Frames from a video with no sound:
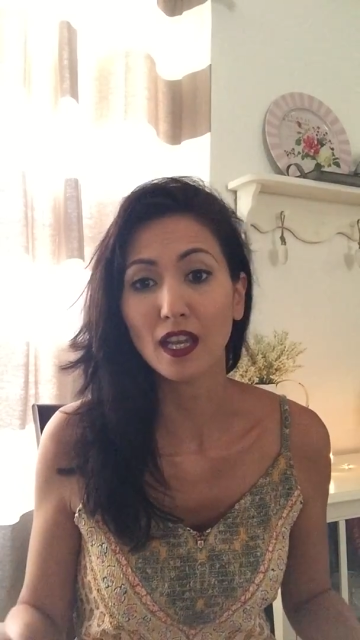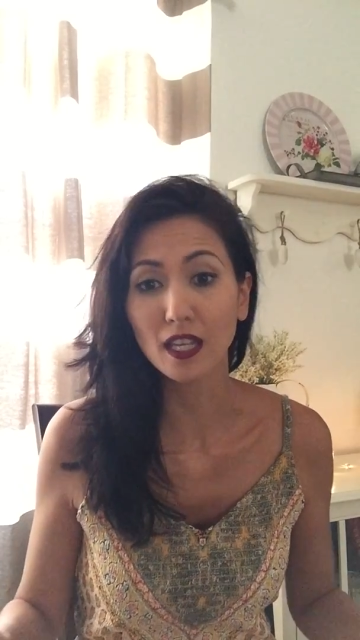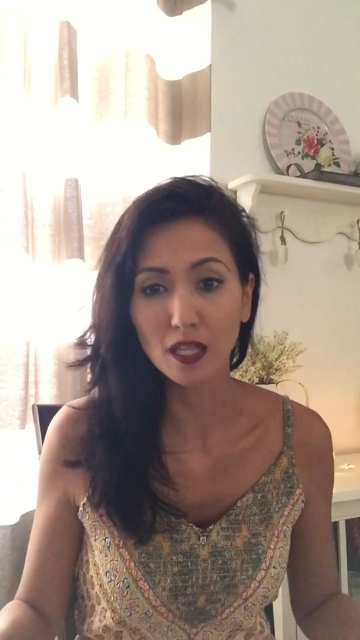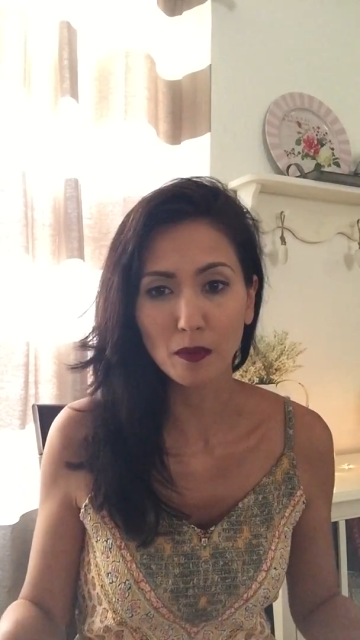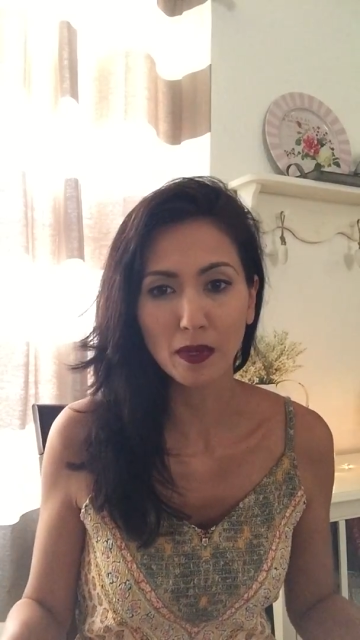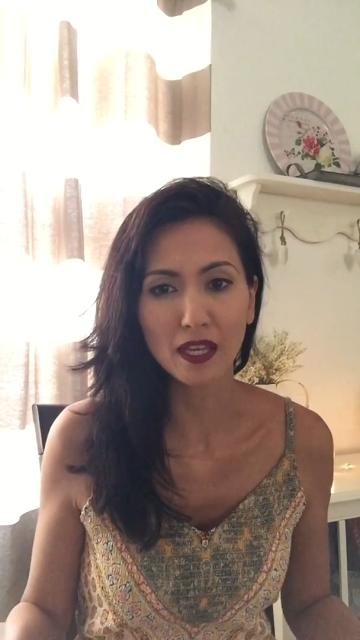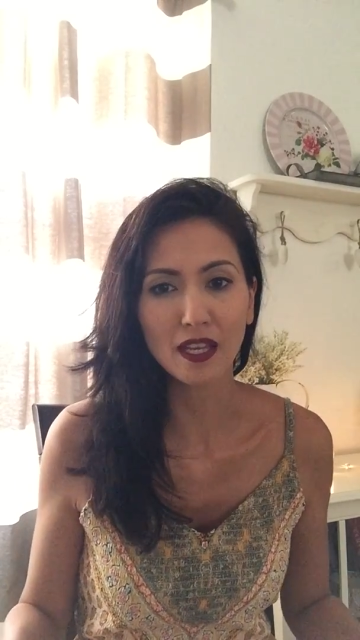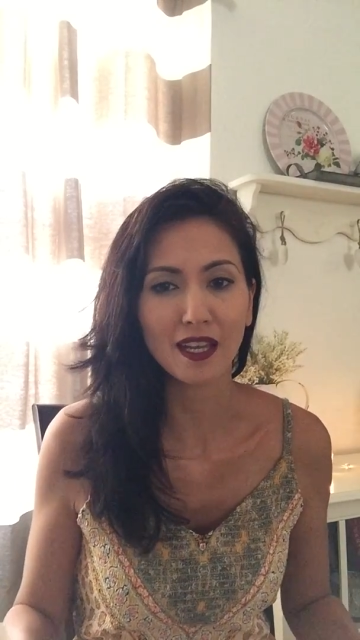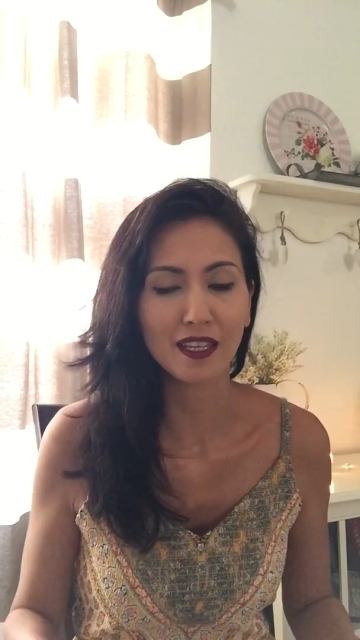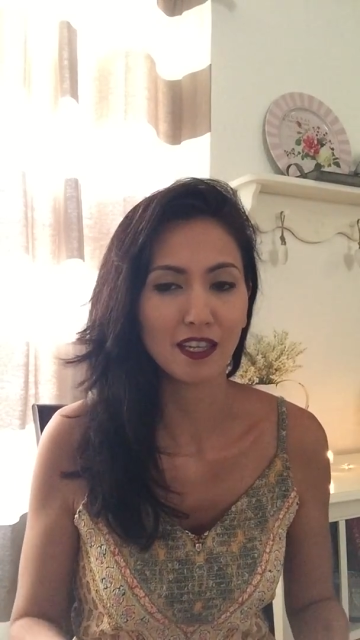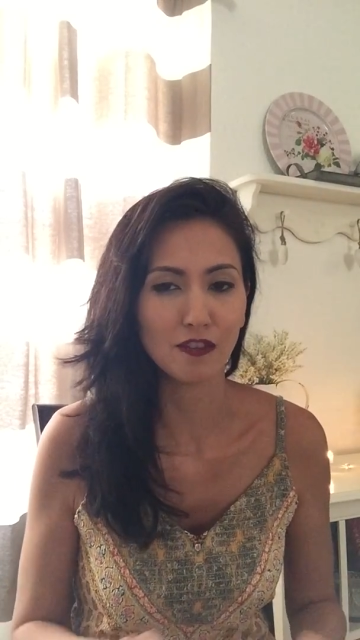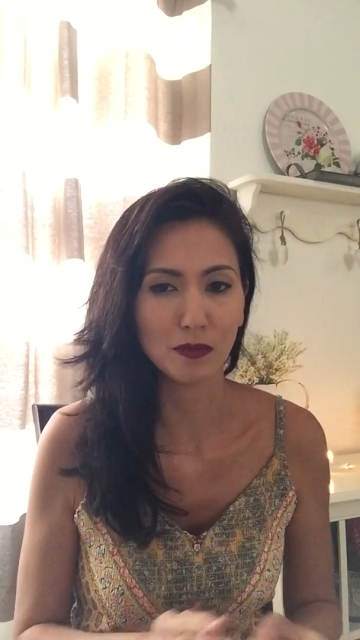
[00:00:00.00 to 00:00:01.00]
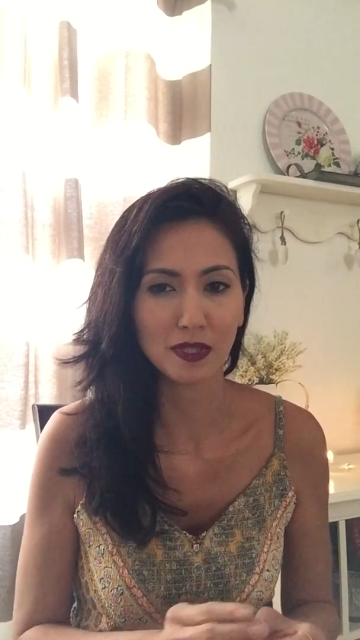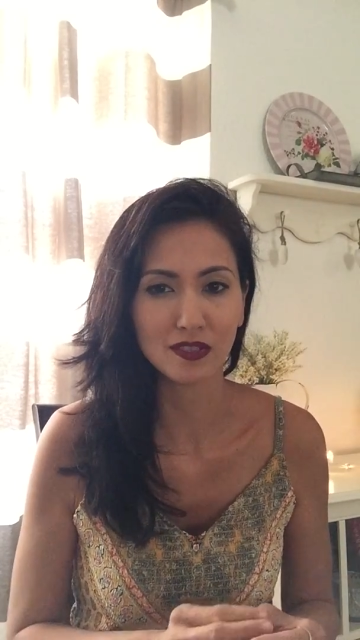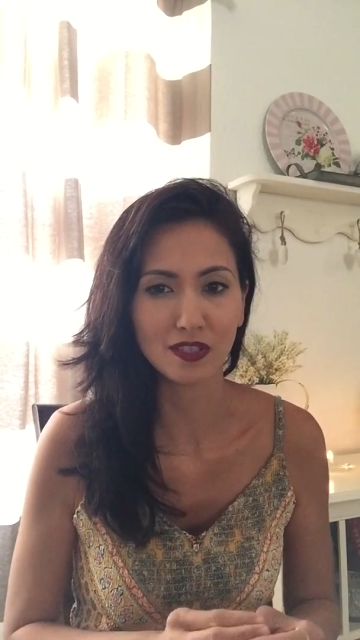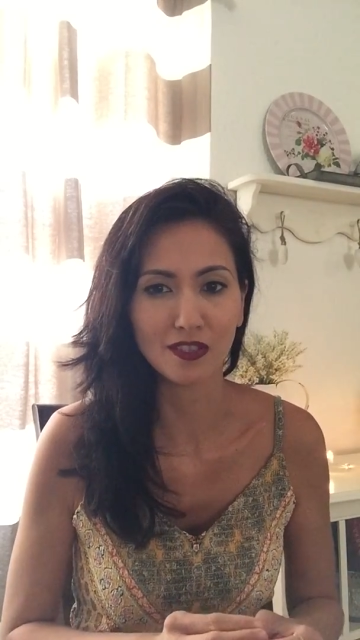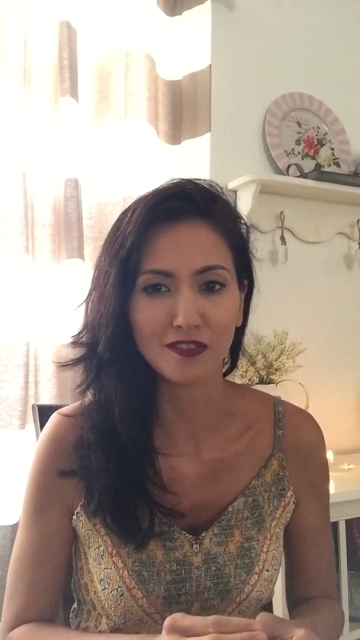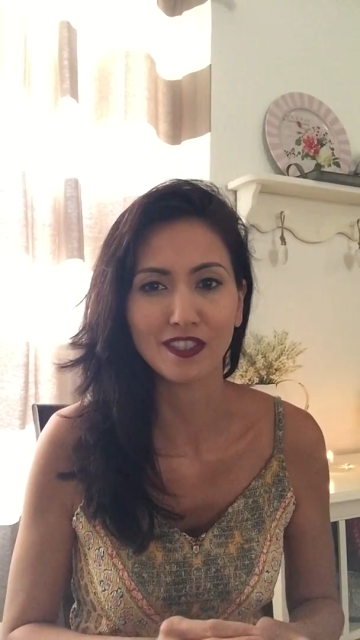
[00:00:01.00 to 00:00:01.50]
Anyway, I gave
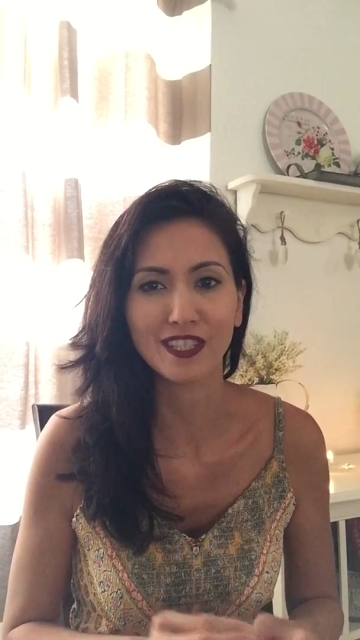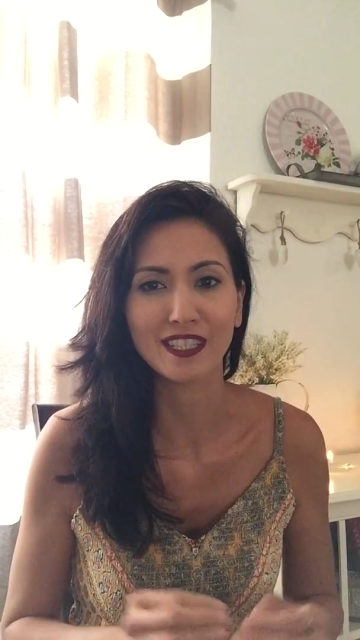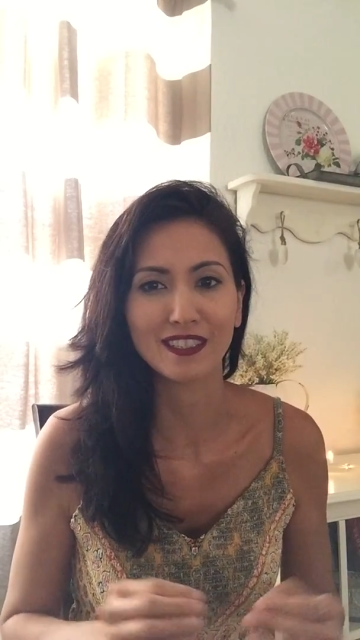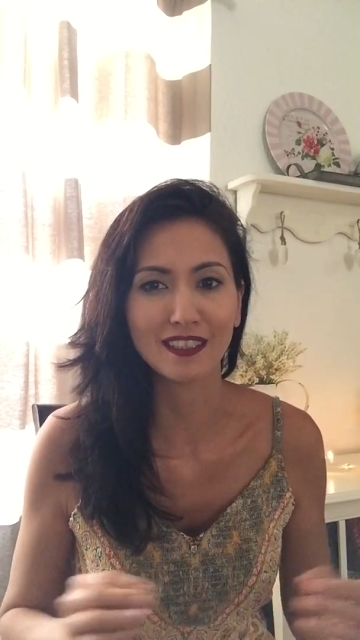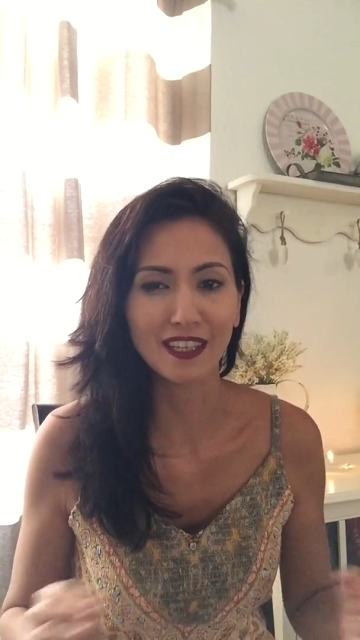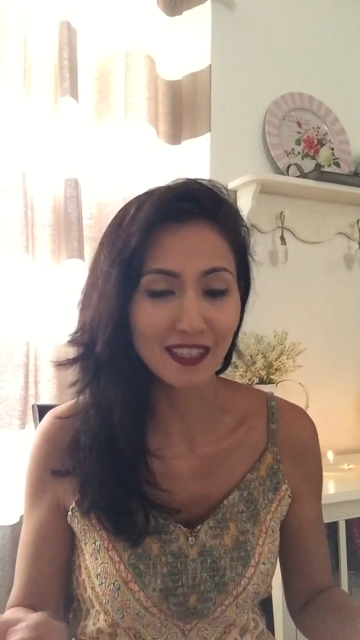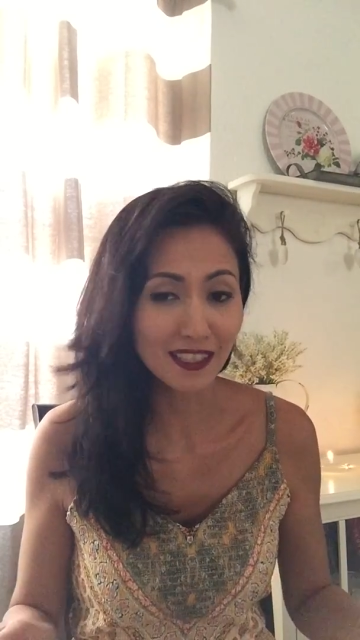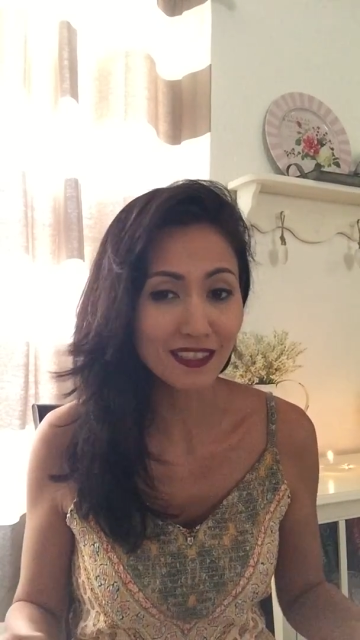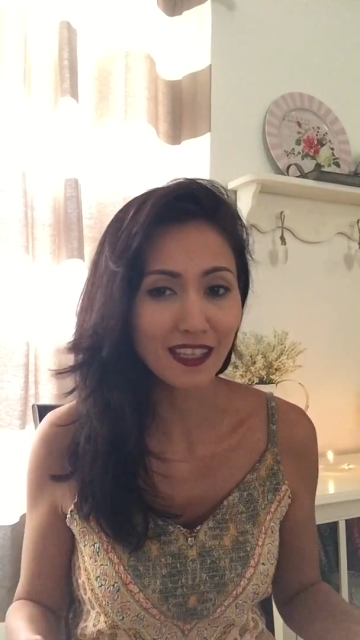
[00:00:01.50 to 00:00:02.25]
myself an anxiety